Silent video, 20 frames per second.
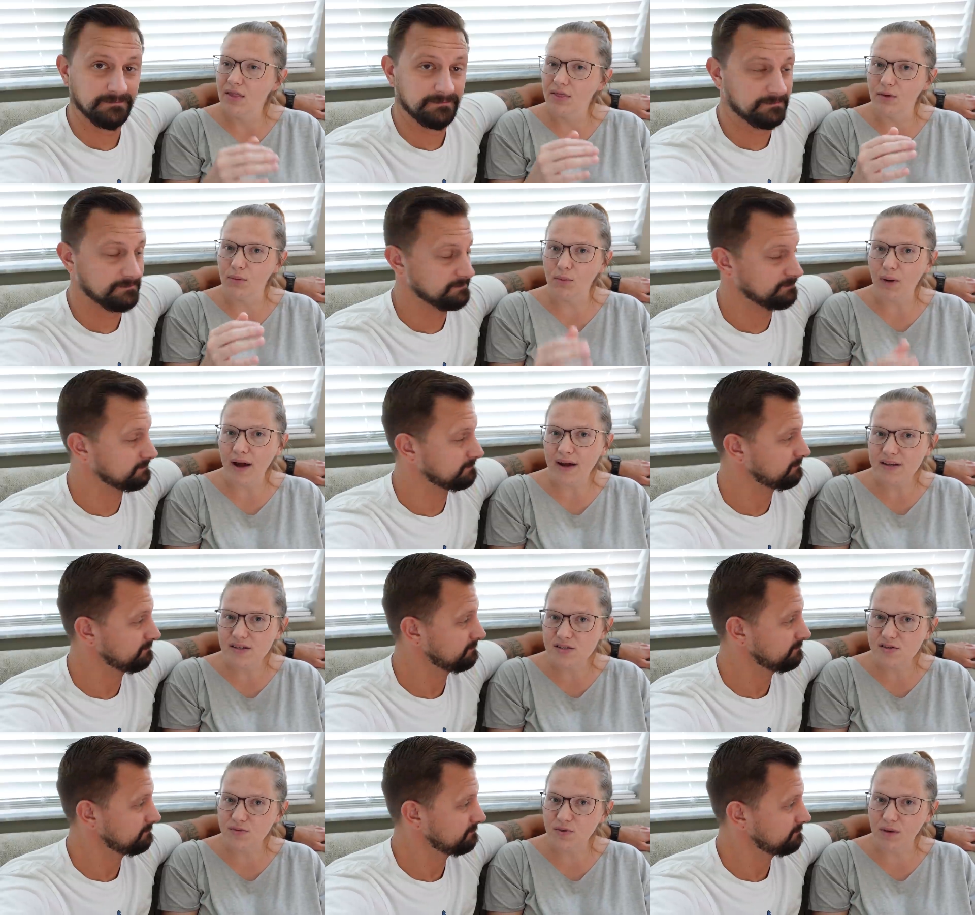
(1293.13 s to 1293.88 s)
Speaker 1: The
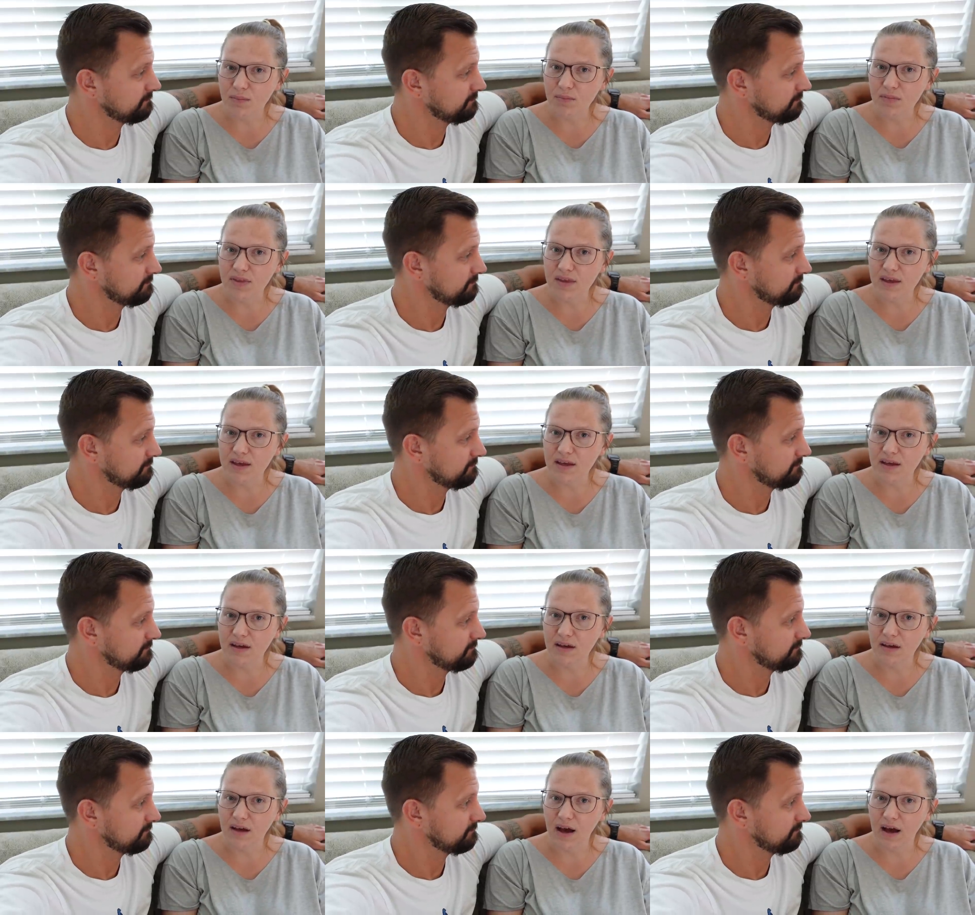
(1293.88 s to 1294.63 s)
rice from
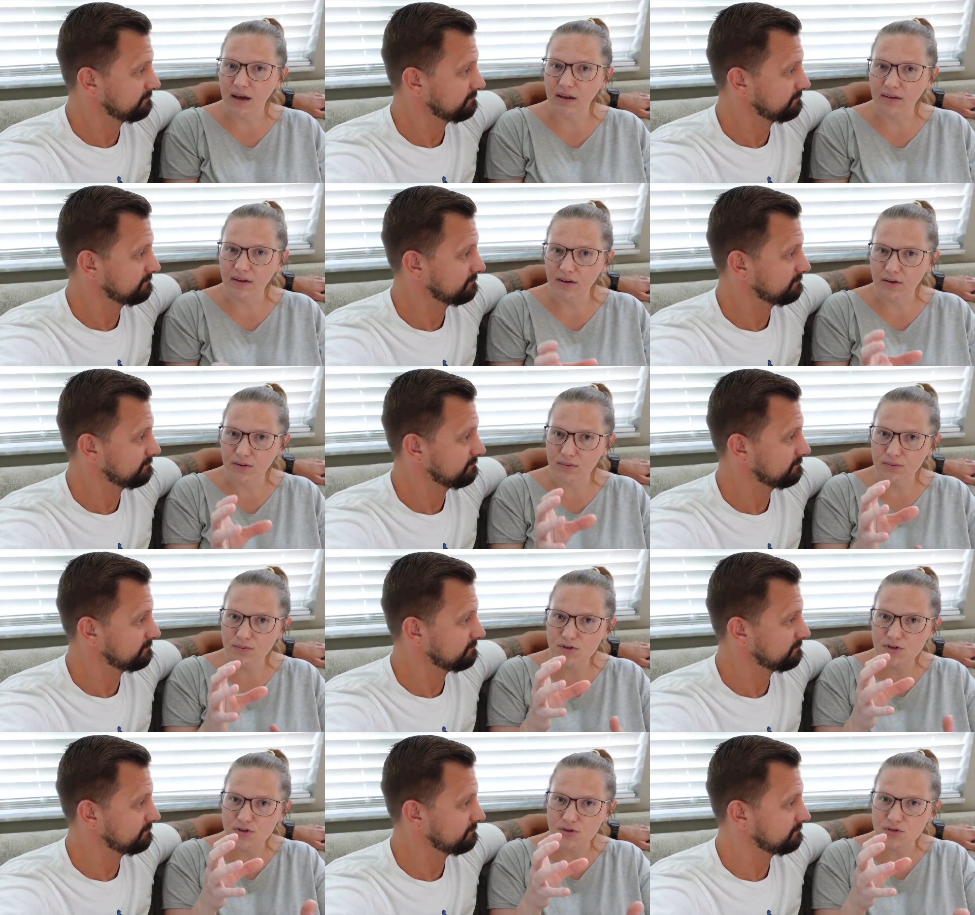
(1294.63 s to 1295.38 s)
the uh,
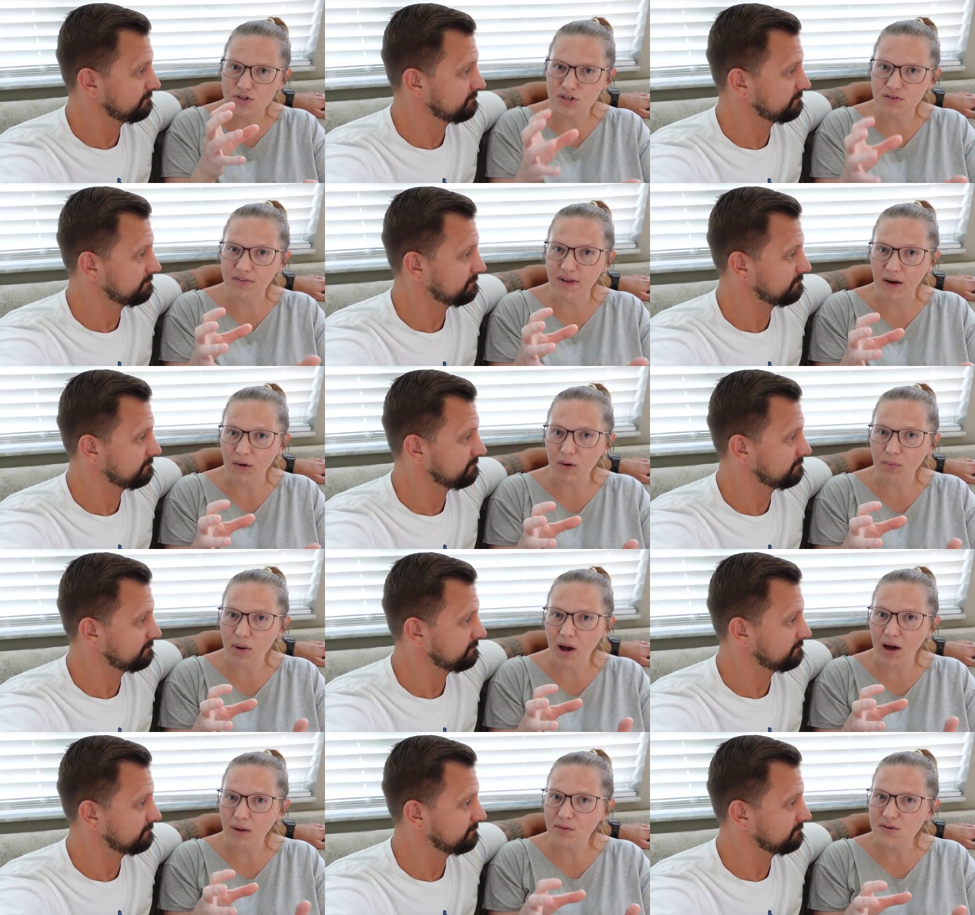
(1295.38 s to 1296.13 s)
little sushi flower
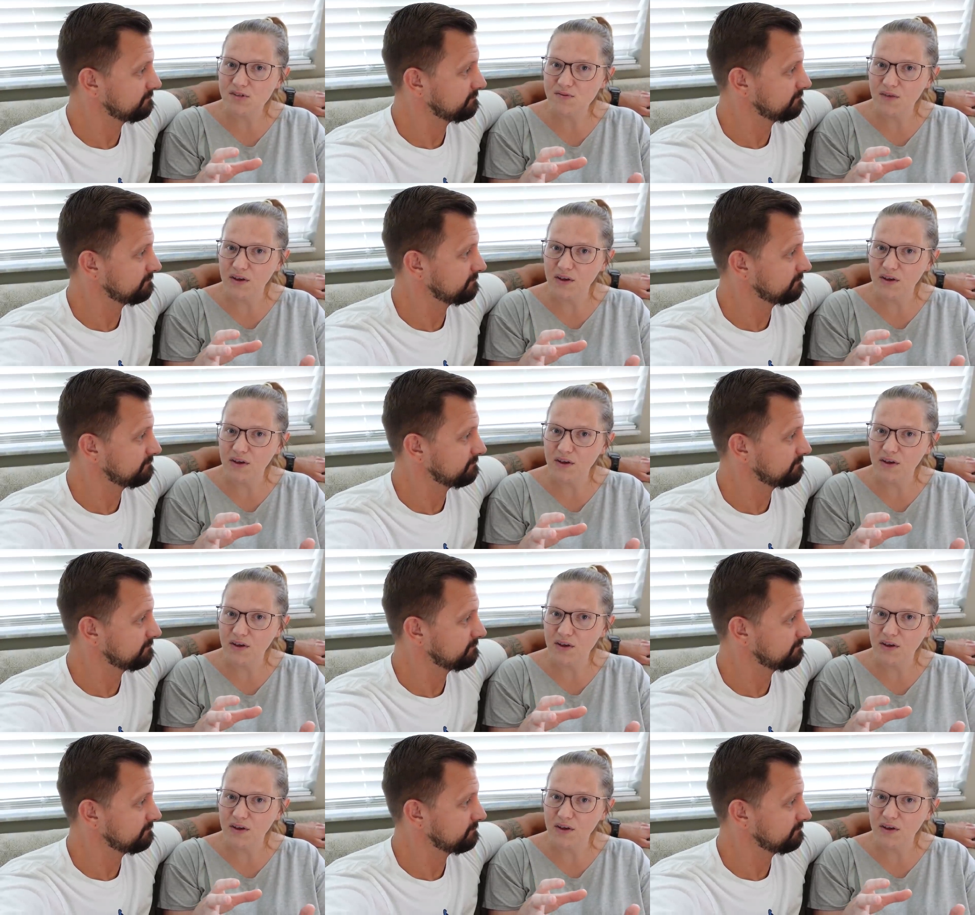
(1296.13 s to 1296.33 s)
pot was